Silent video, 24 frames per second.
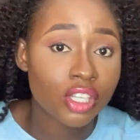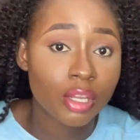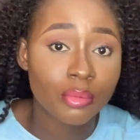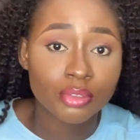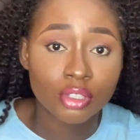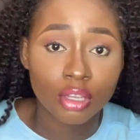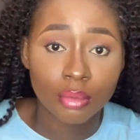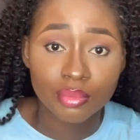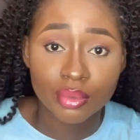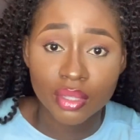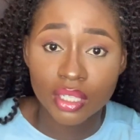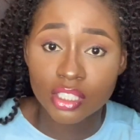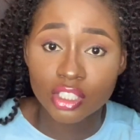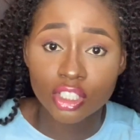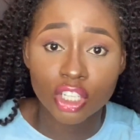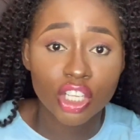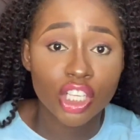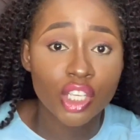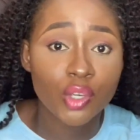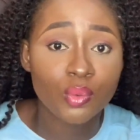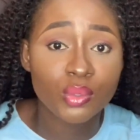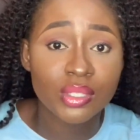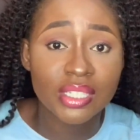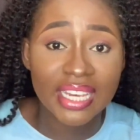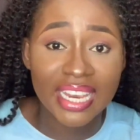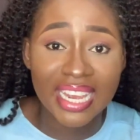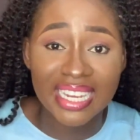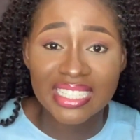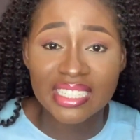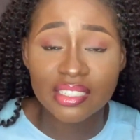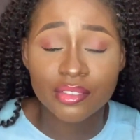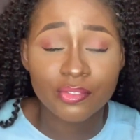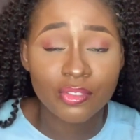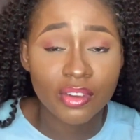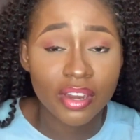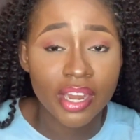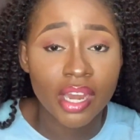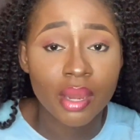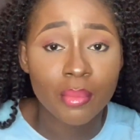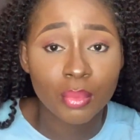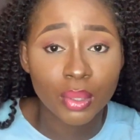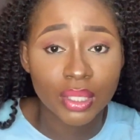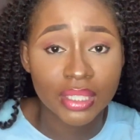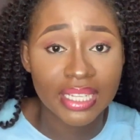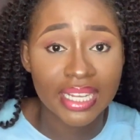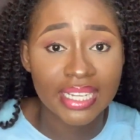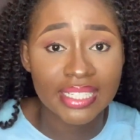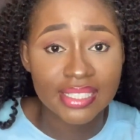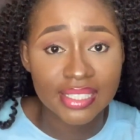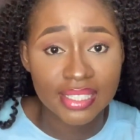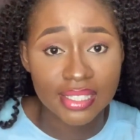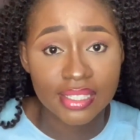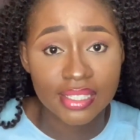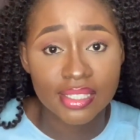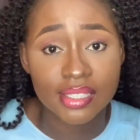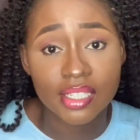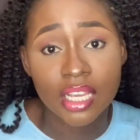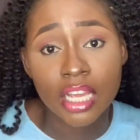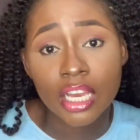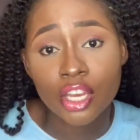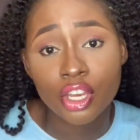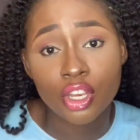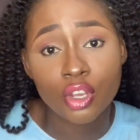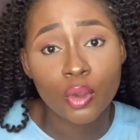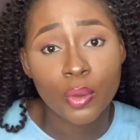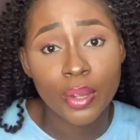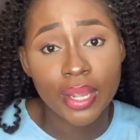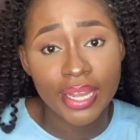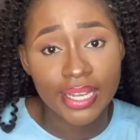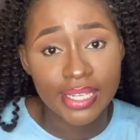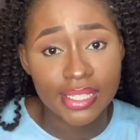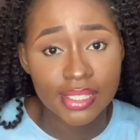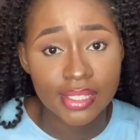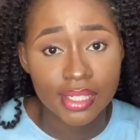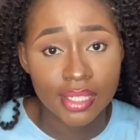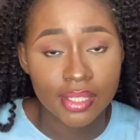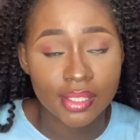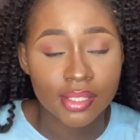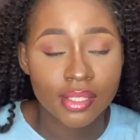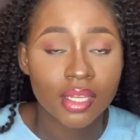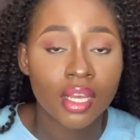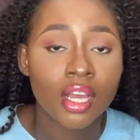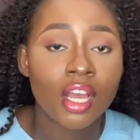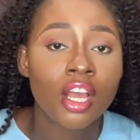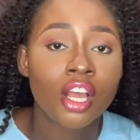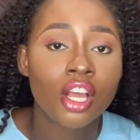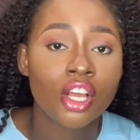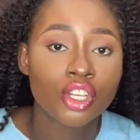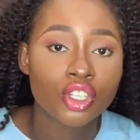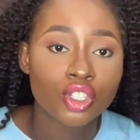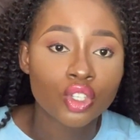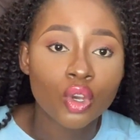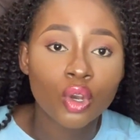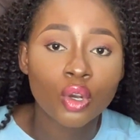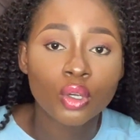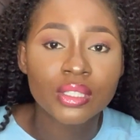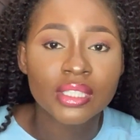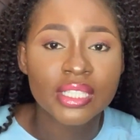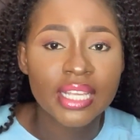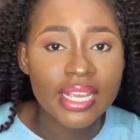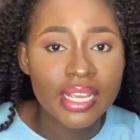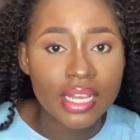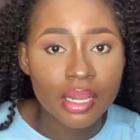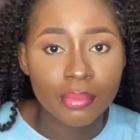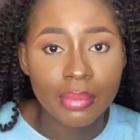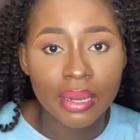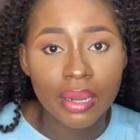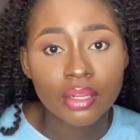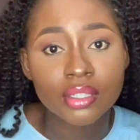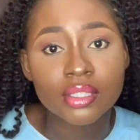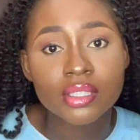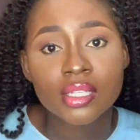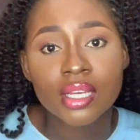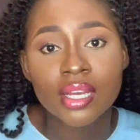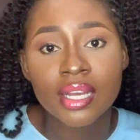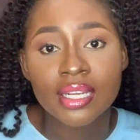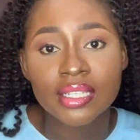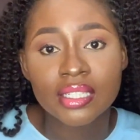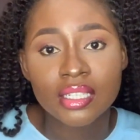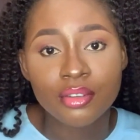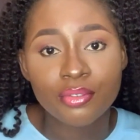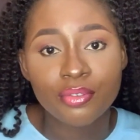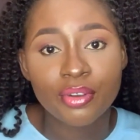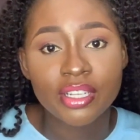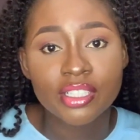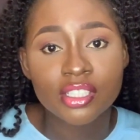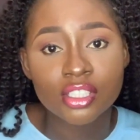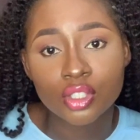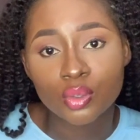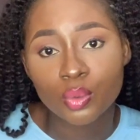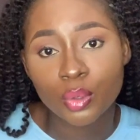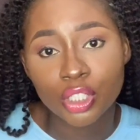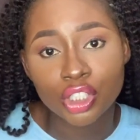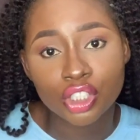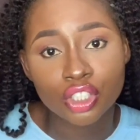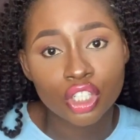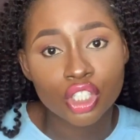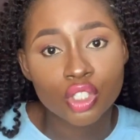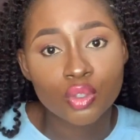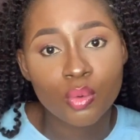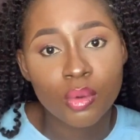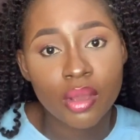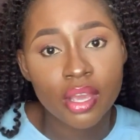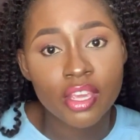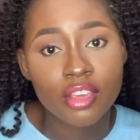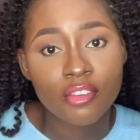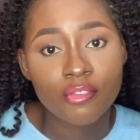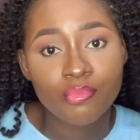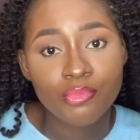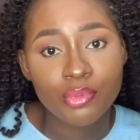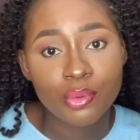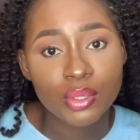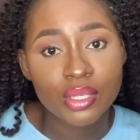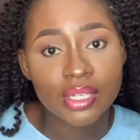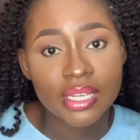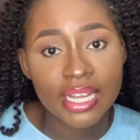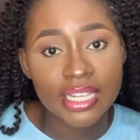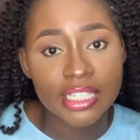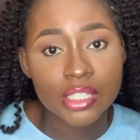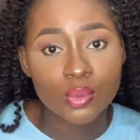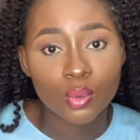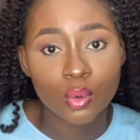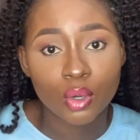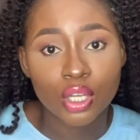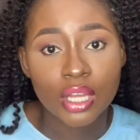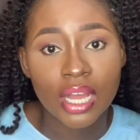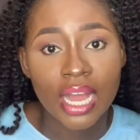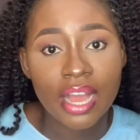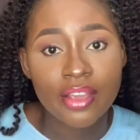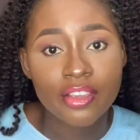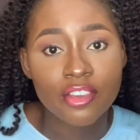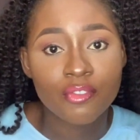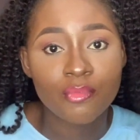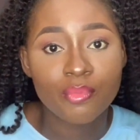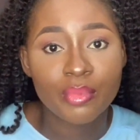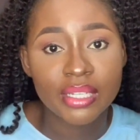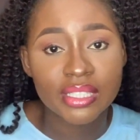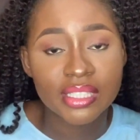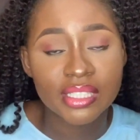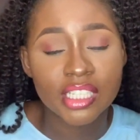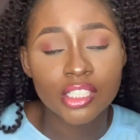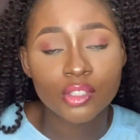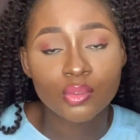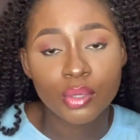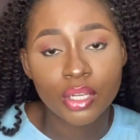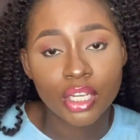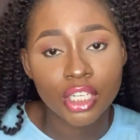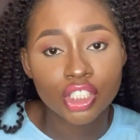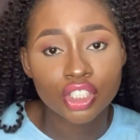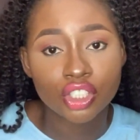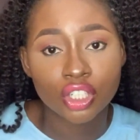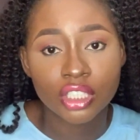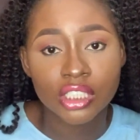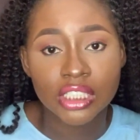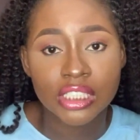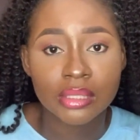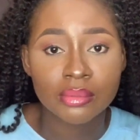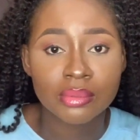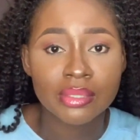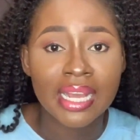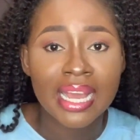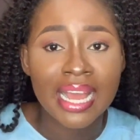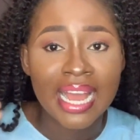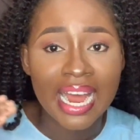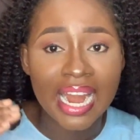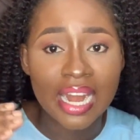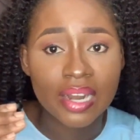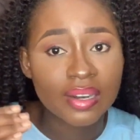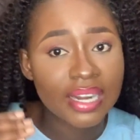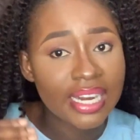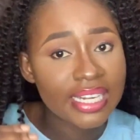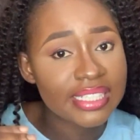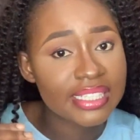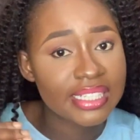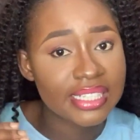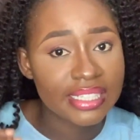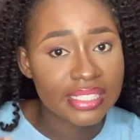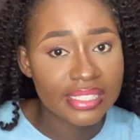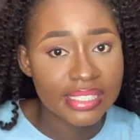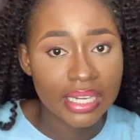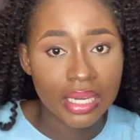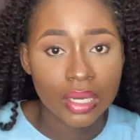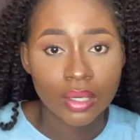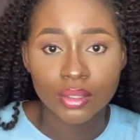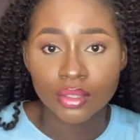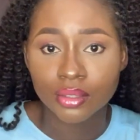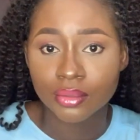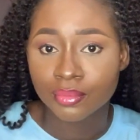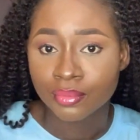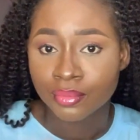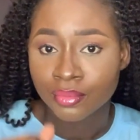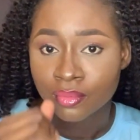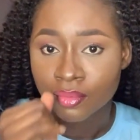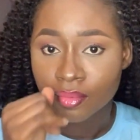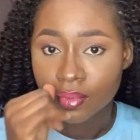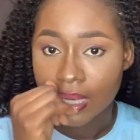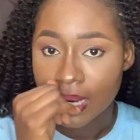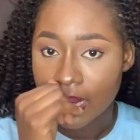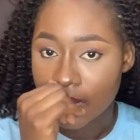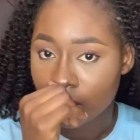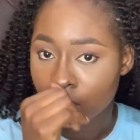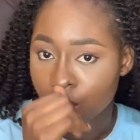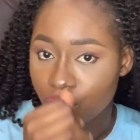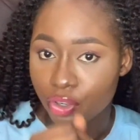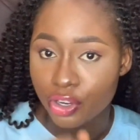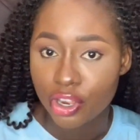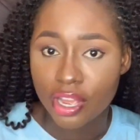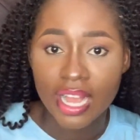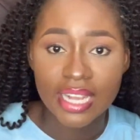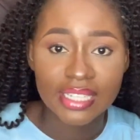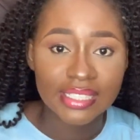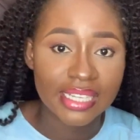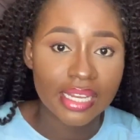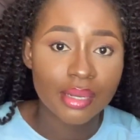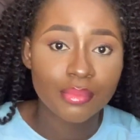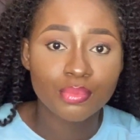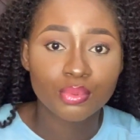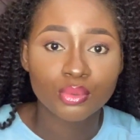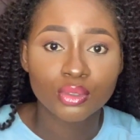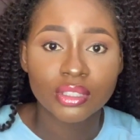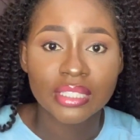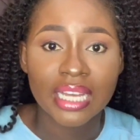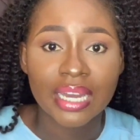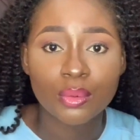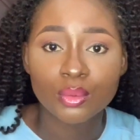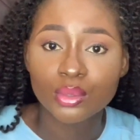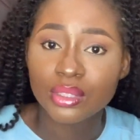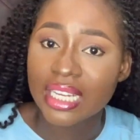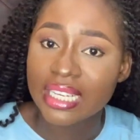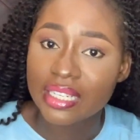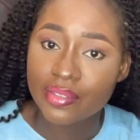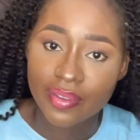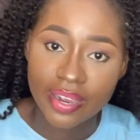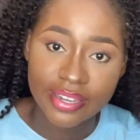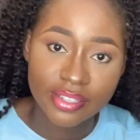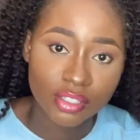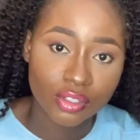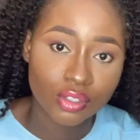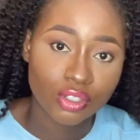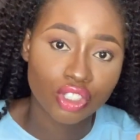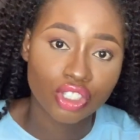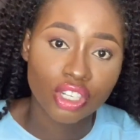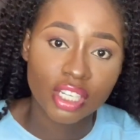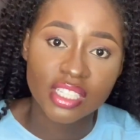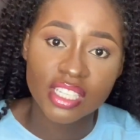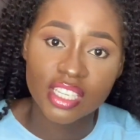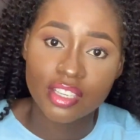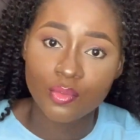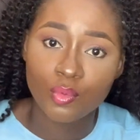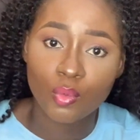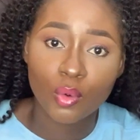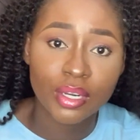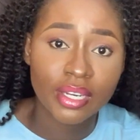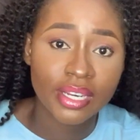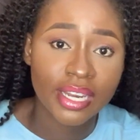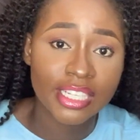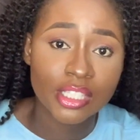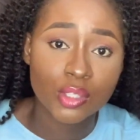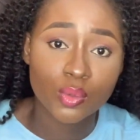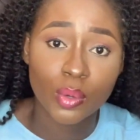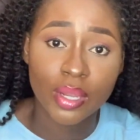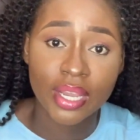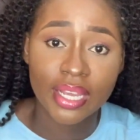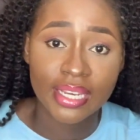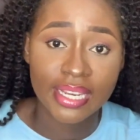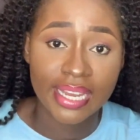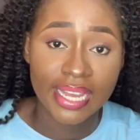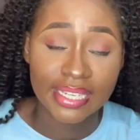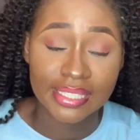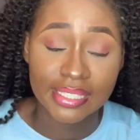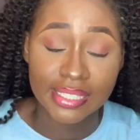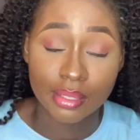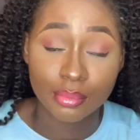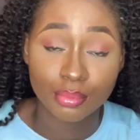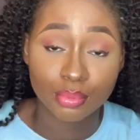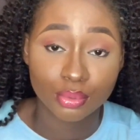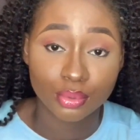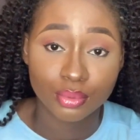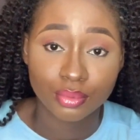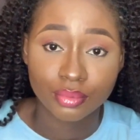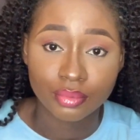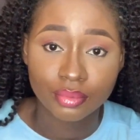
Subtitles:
up some things, or you won't get the very important things in your essays. So think about different situations where you build network, how you've maintained relationships, and write it down. Now, for your examples, I won't advise you to just give one networking example.